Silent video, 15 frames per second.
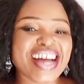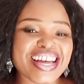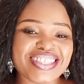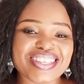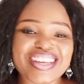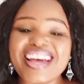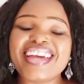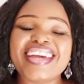
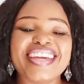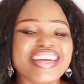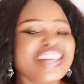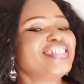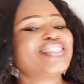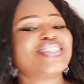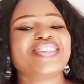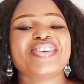that
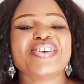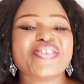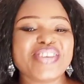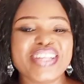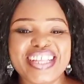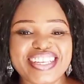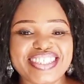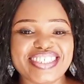into your
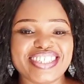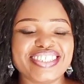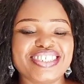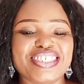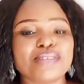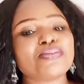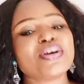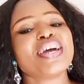
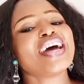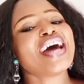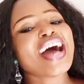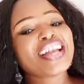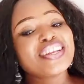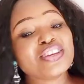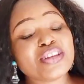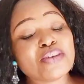relationship.
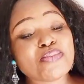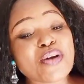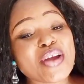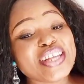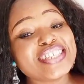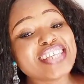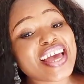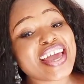Another
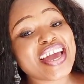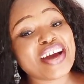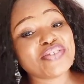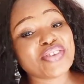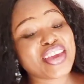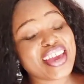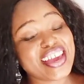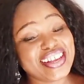point I have
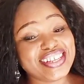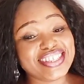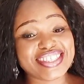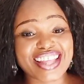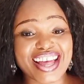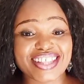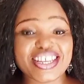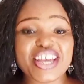here is
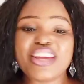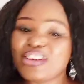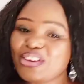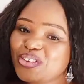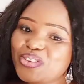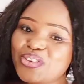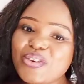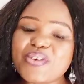that
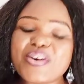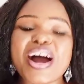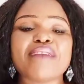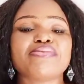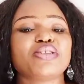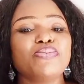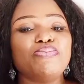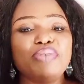you
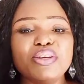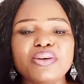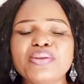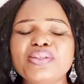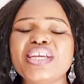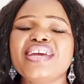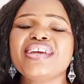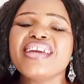have to
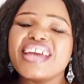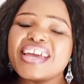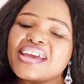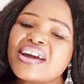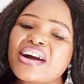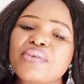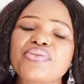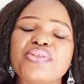build a
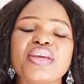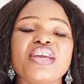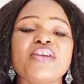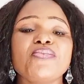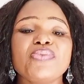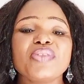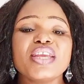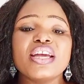healthy
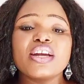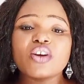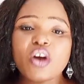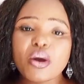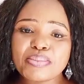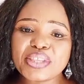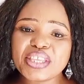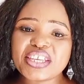
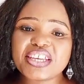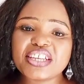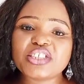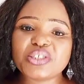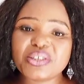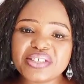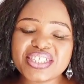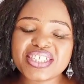
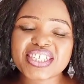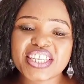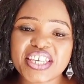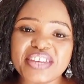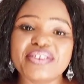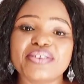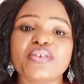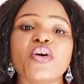communication
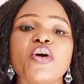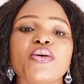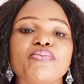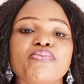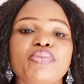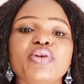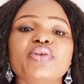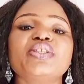skill.
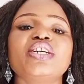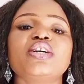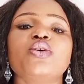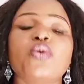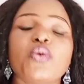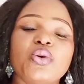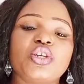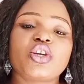Build a
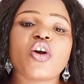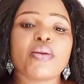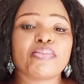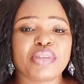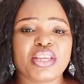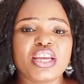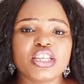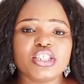good
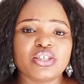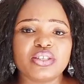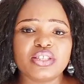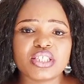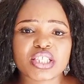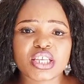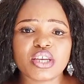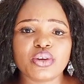communication
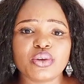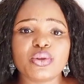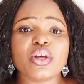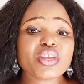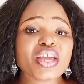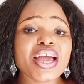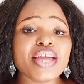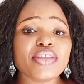skill.
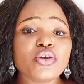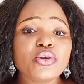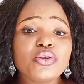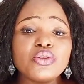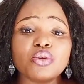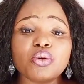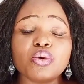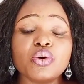I know
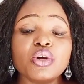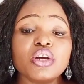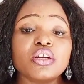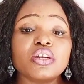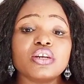you know